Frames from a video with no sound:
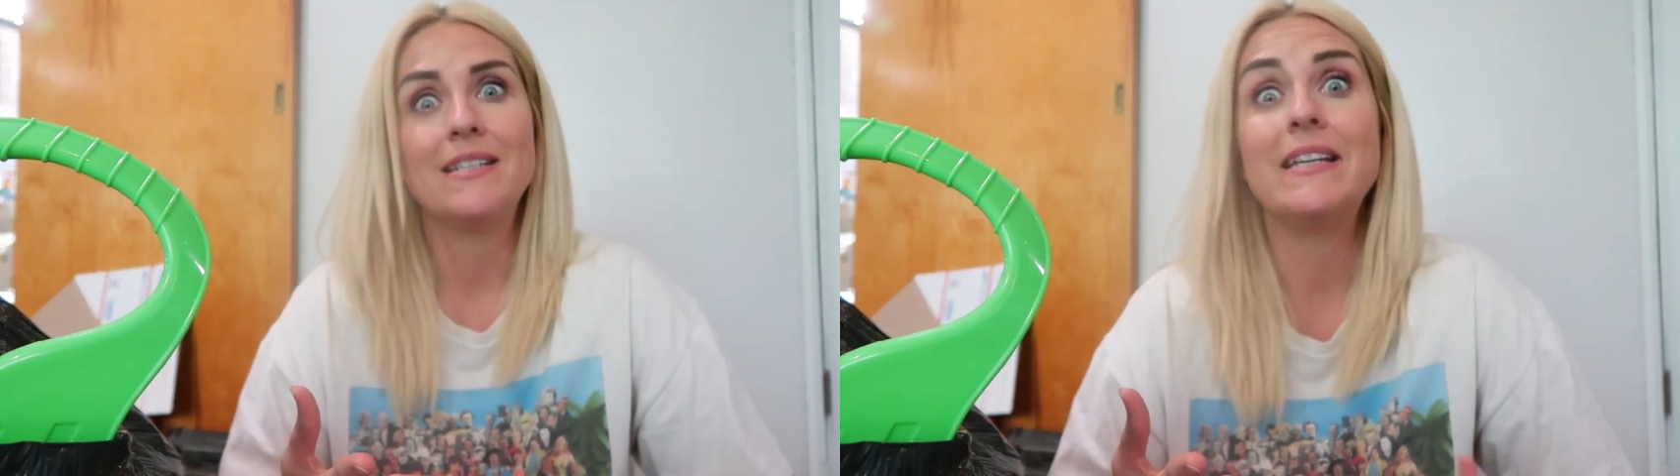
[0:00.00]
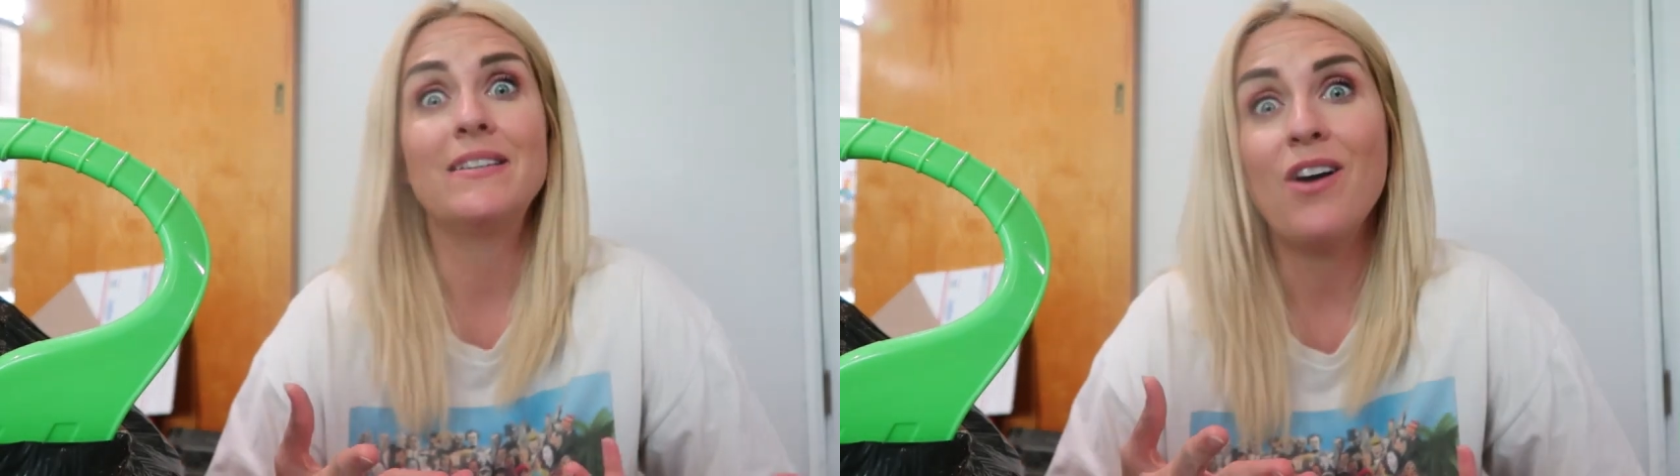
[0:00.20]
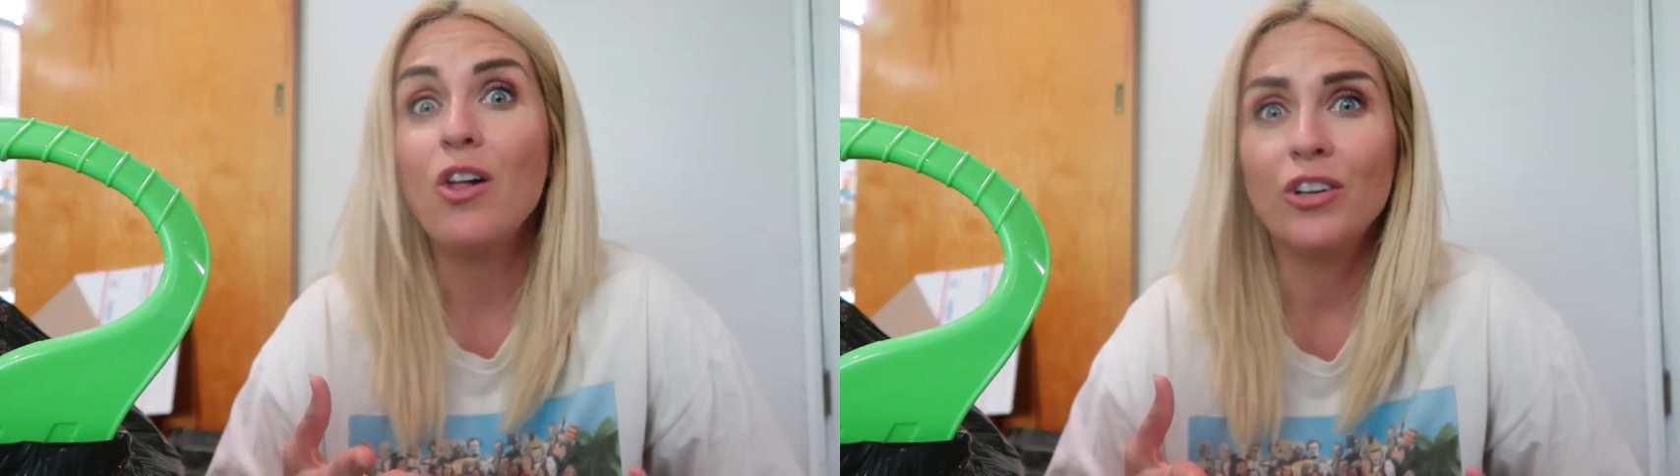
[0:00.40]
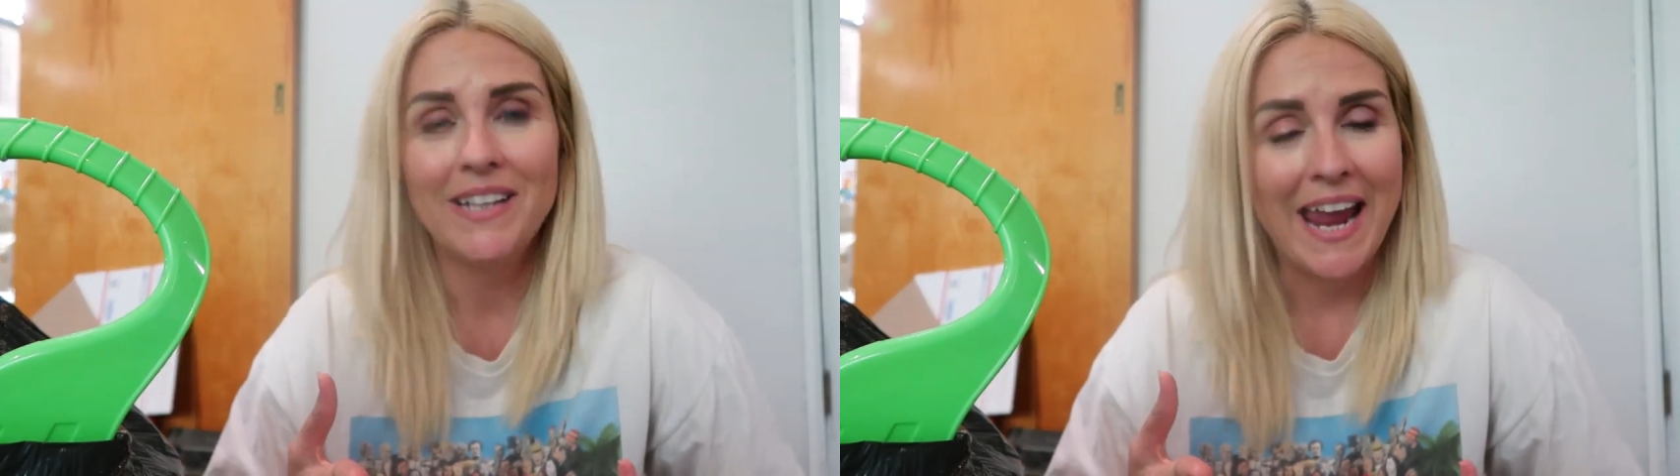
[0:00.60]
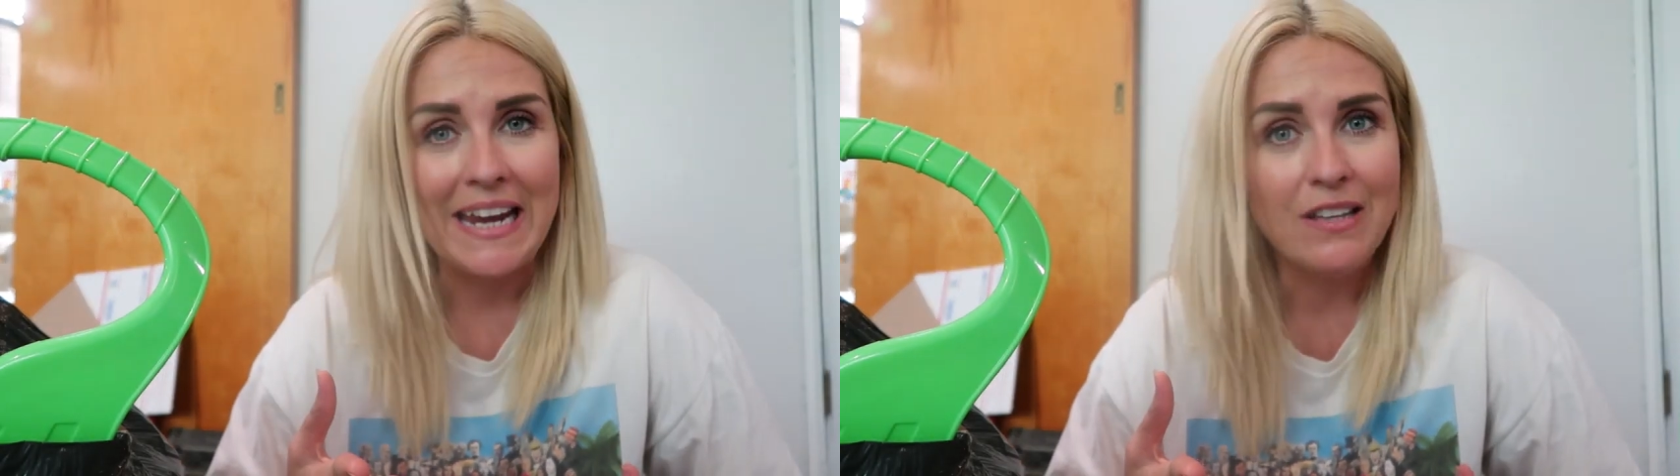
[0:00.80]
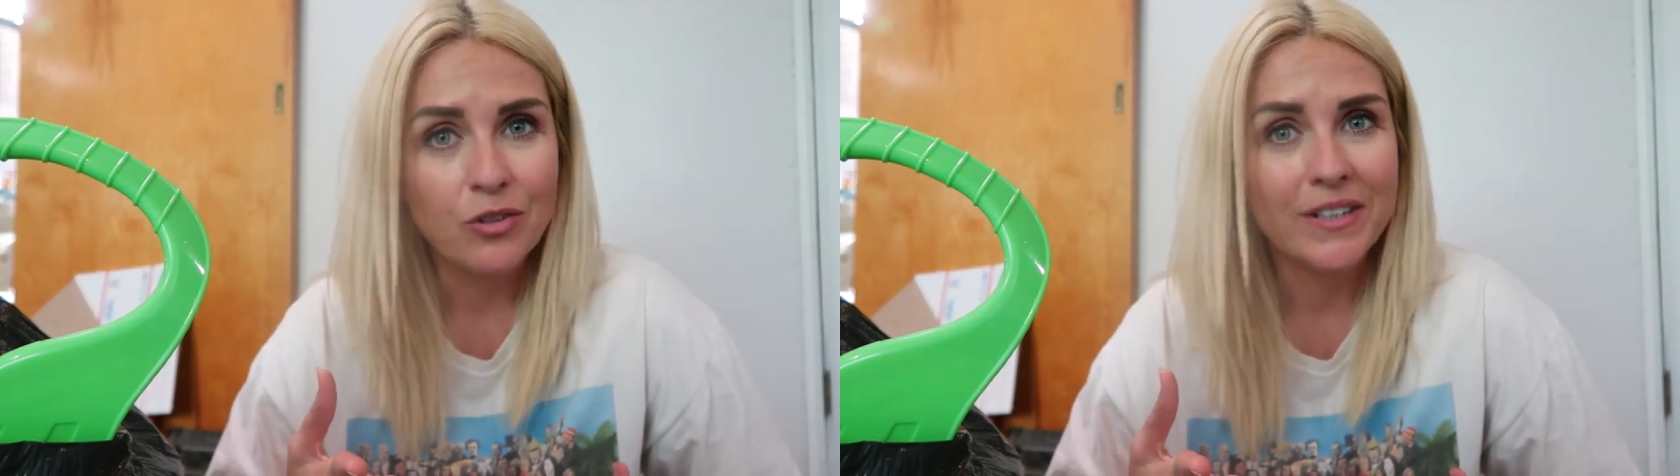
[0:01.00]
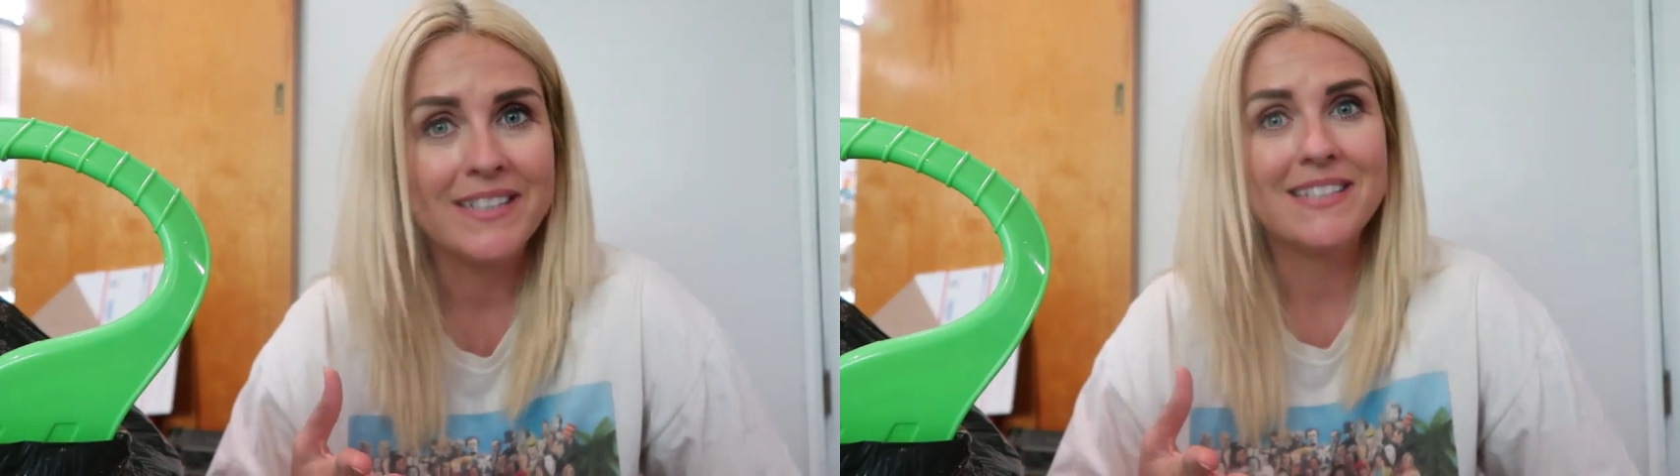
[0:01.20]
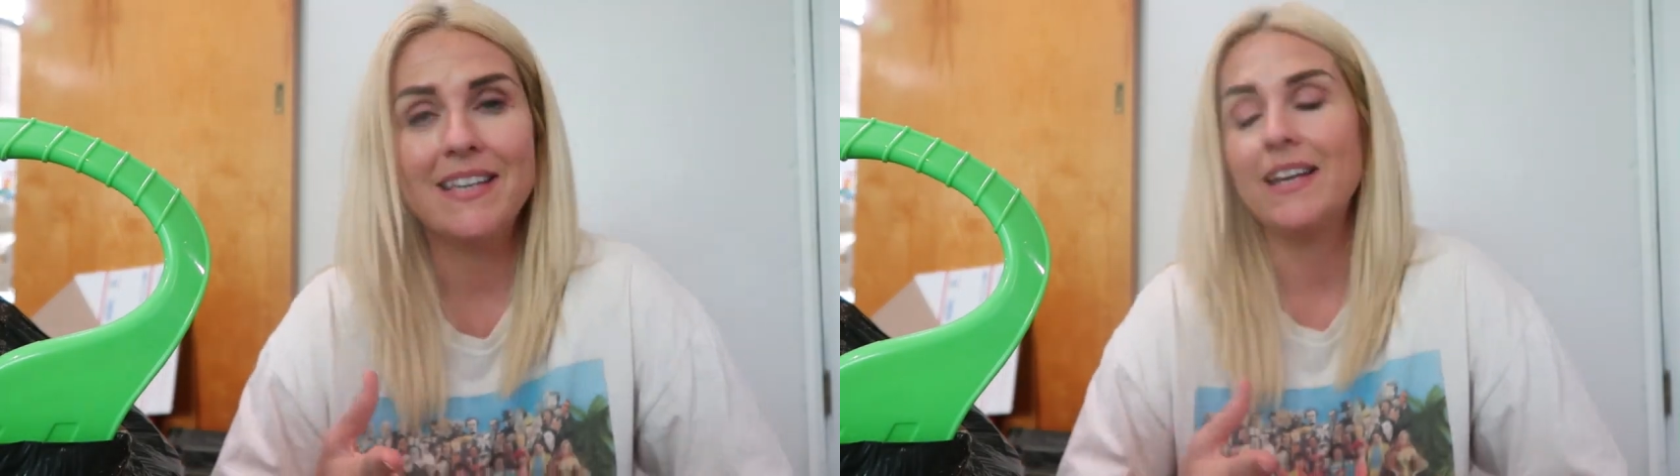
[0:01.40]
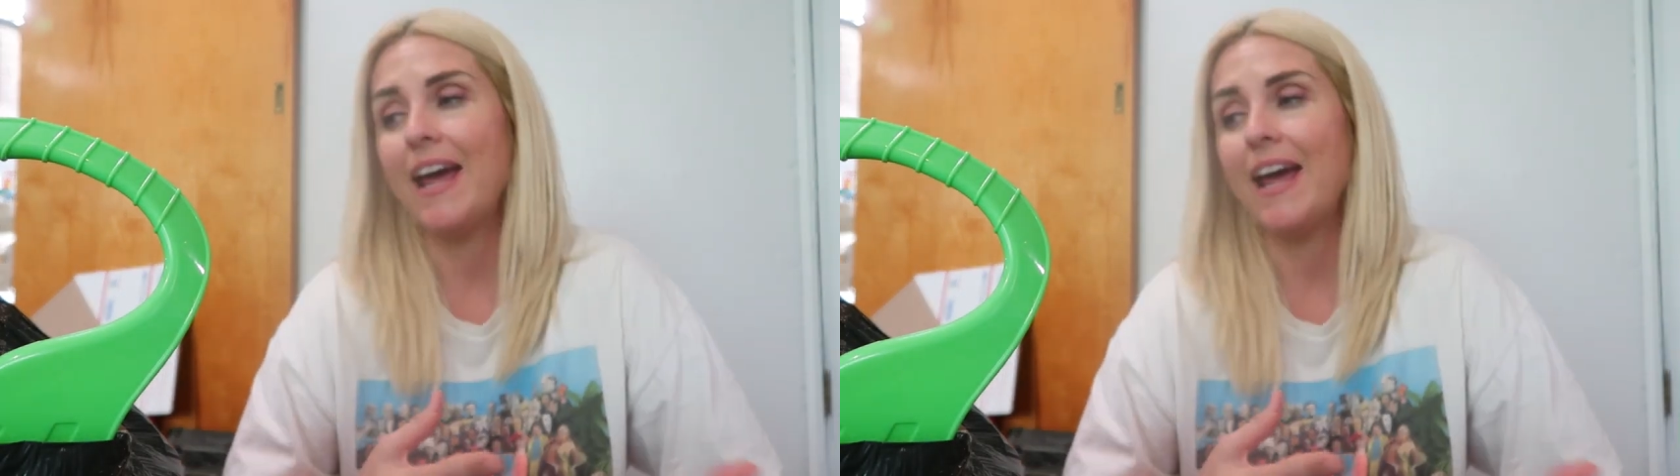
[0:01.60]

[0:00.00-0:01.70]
$10.83